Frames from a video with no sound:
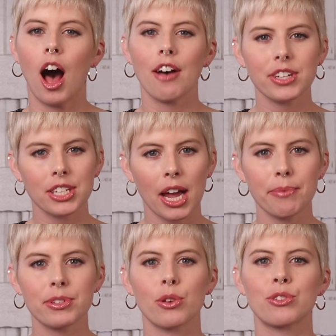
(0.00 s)

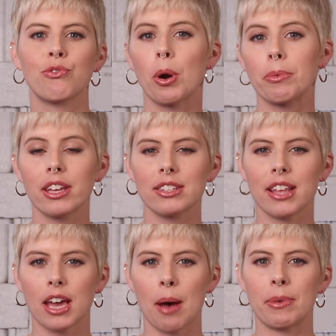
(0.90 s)
Oftentimes, those formulas
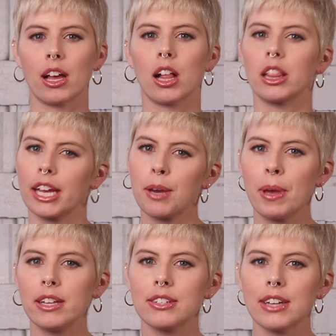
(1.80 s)
that come in a click
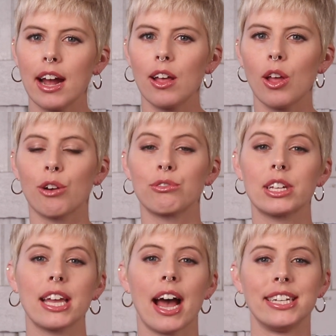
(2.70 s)
pin style are
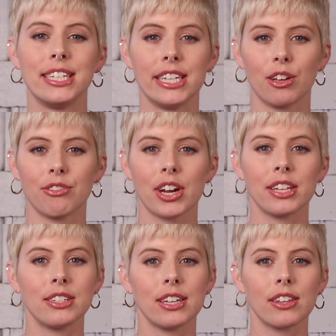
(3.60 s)
really ideal for
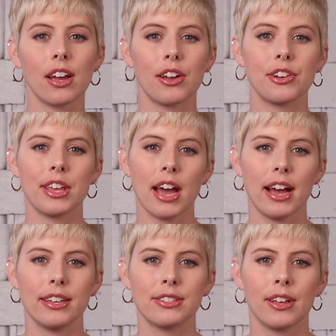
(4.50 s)
concealing under the
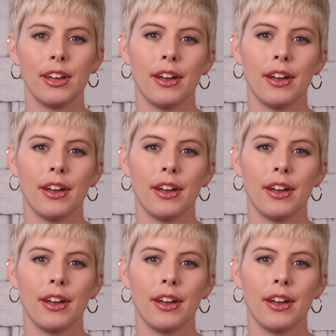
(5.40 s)
eyes